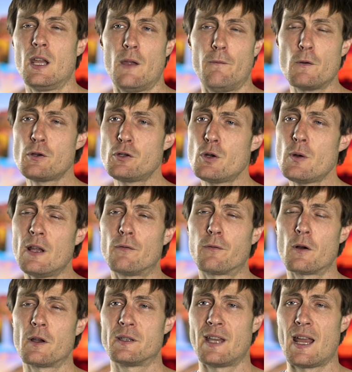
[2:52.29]
If you're shooting,
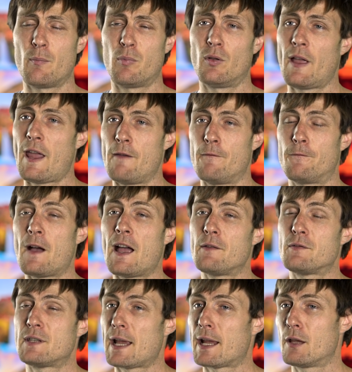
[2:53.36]
for example, a
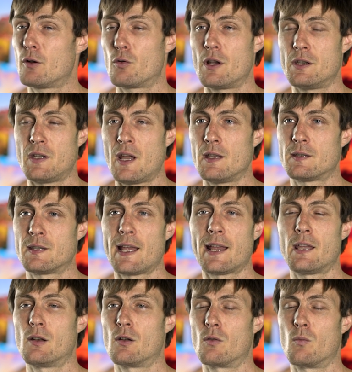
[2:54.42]
five second or a 10
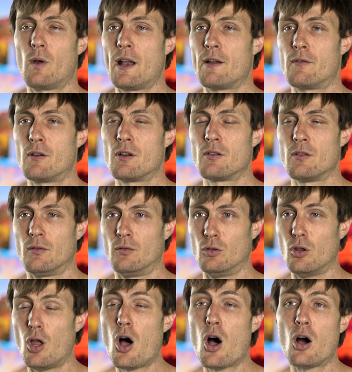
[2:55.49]
second or whatever
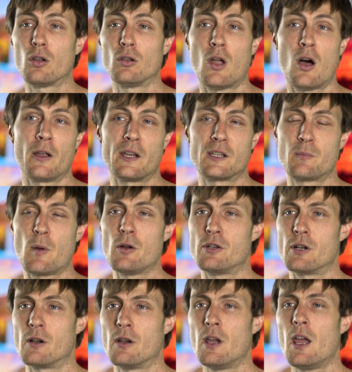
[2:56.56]
long, long
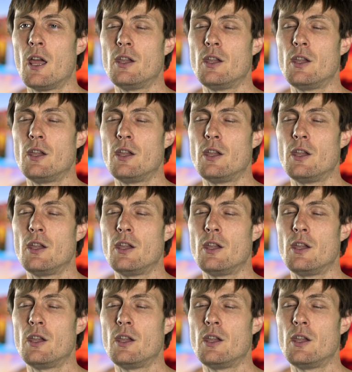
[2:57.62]
exposure,